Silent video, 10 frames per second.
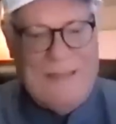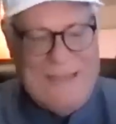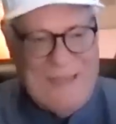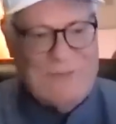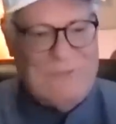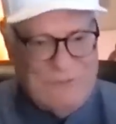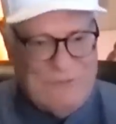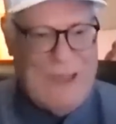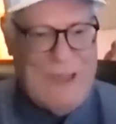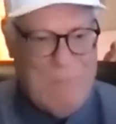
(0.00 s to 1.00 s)
is the
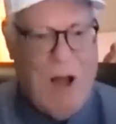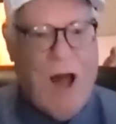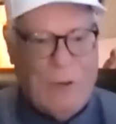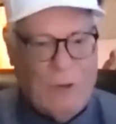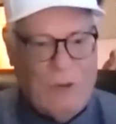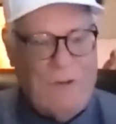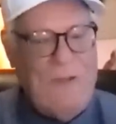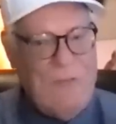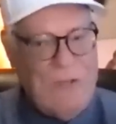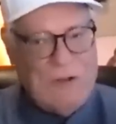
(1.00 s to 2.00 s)
same model
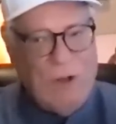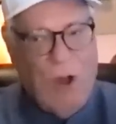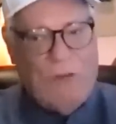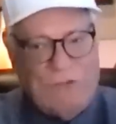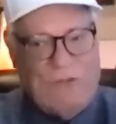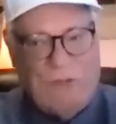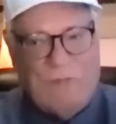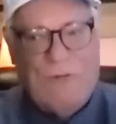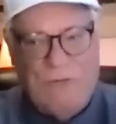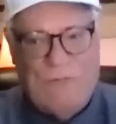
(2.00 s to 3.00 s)
that caused these
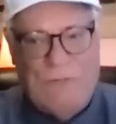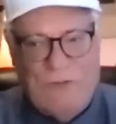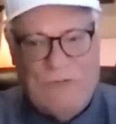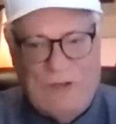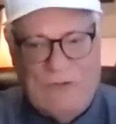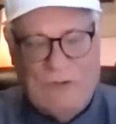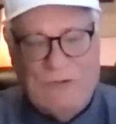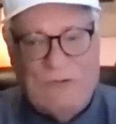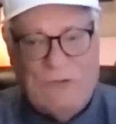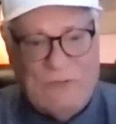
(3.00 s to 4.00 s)
other
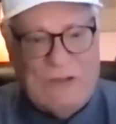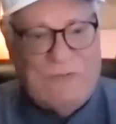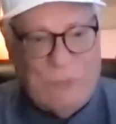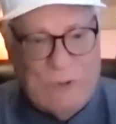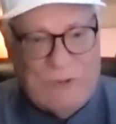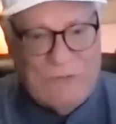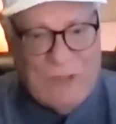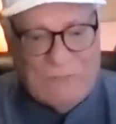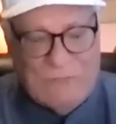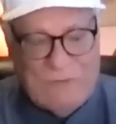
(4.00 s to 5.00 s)
civilizations to cease to
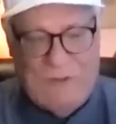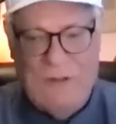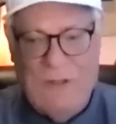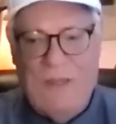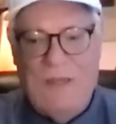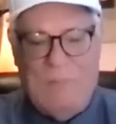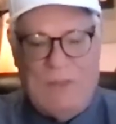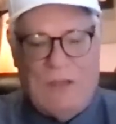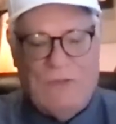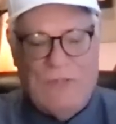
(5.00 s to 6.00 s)
exist,
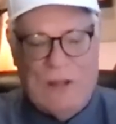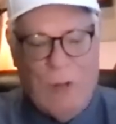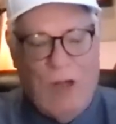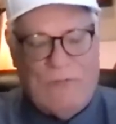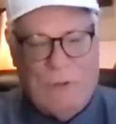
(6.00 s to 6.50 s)
because they lost